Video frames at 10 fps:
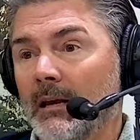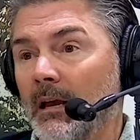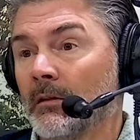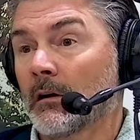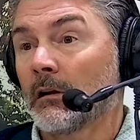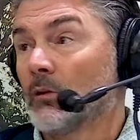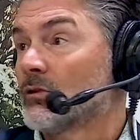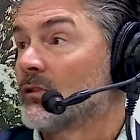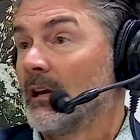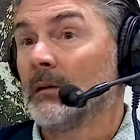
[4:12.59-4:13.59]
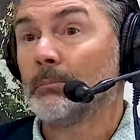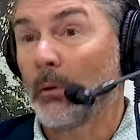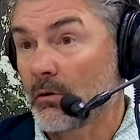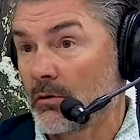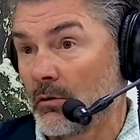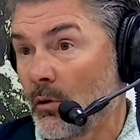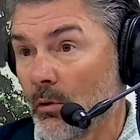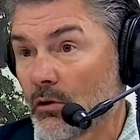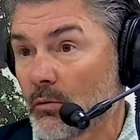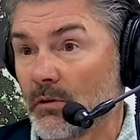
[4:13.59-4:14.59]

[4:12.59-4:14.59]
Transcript: and the closest in-person course